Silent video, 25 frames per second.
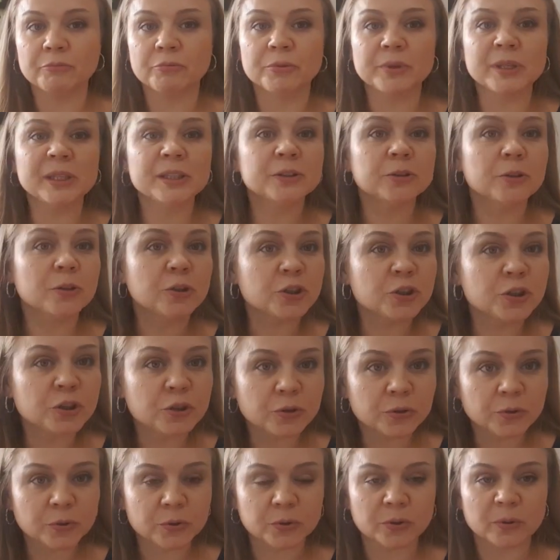research
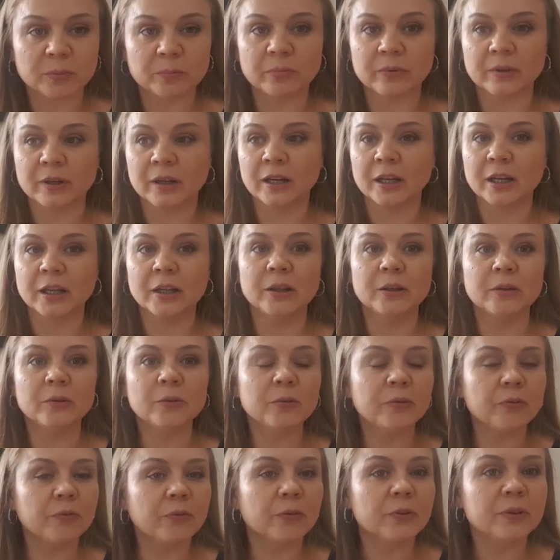YouTube, uh,
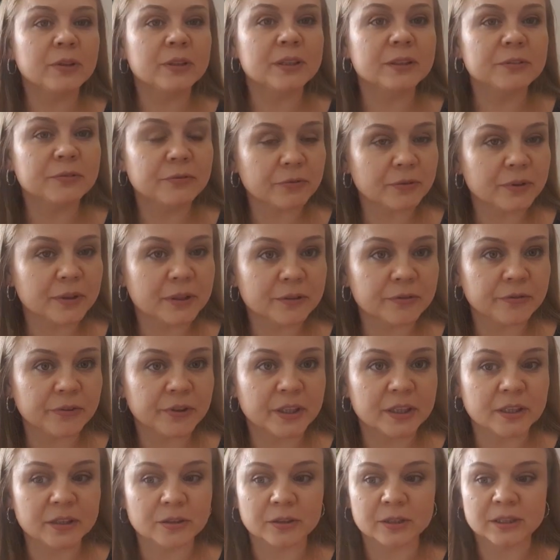look for different
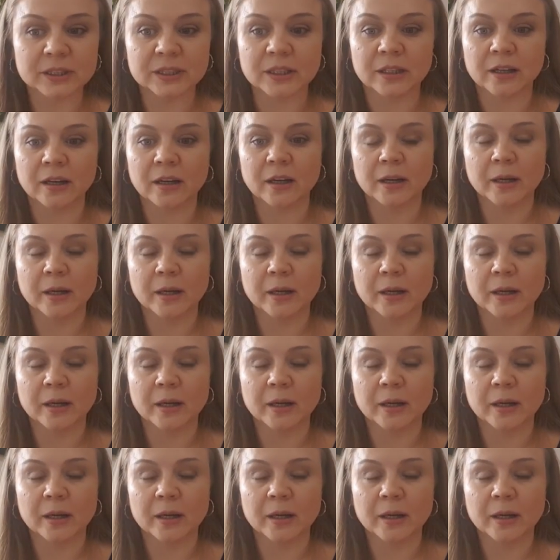videos.